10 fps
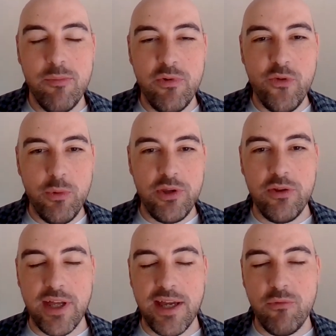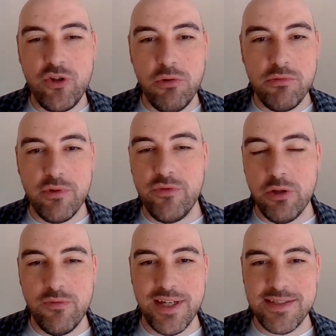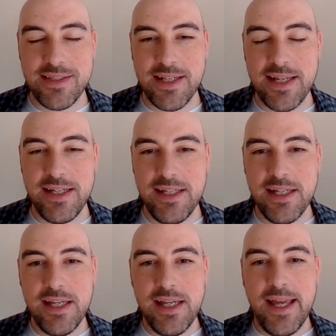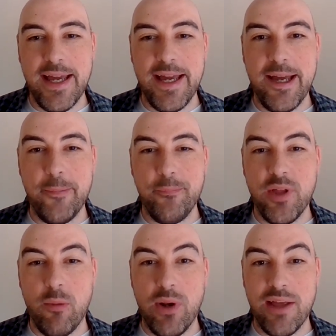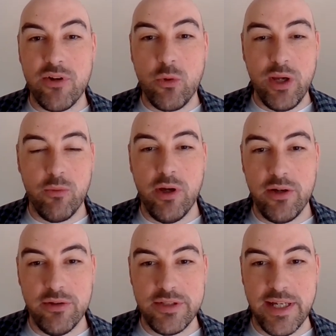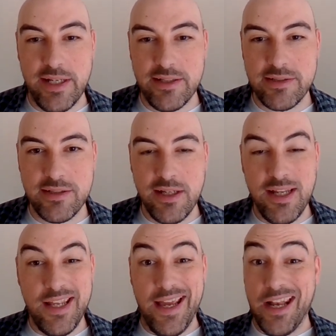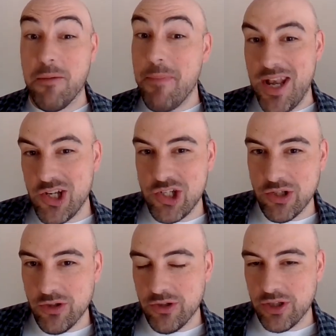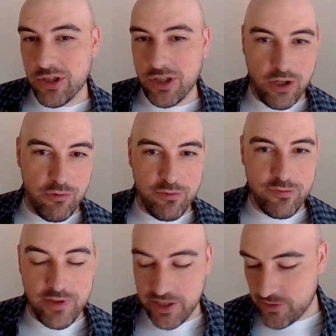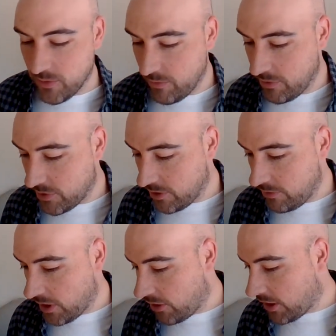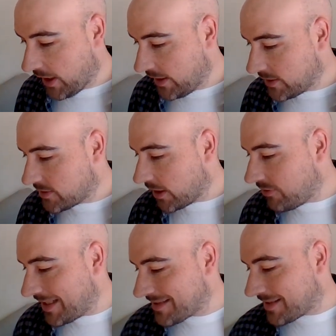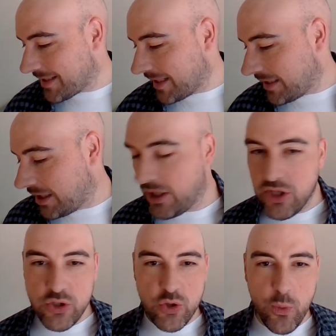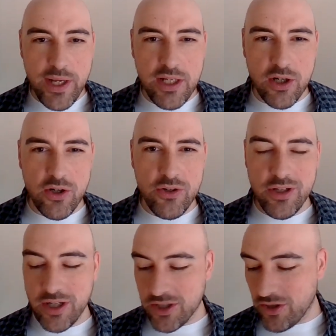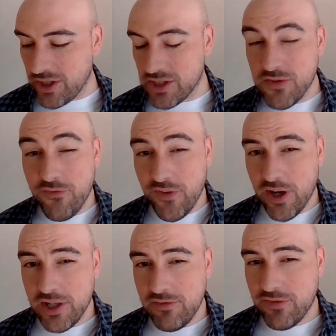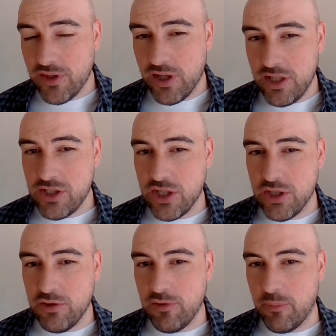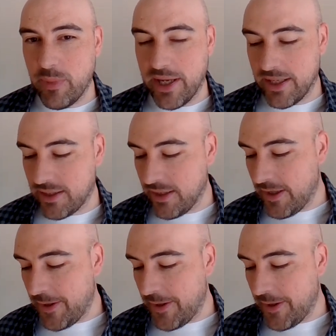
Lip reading: Before we do that, we'll do a review of yesterday and we'll have a quick word on the tennis and a mention on the golf. That's what we'll do. Okay, so yesterday, 20 on, I got it as 5.32 back.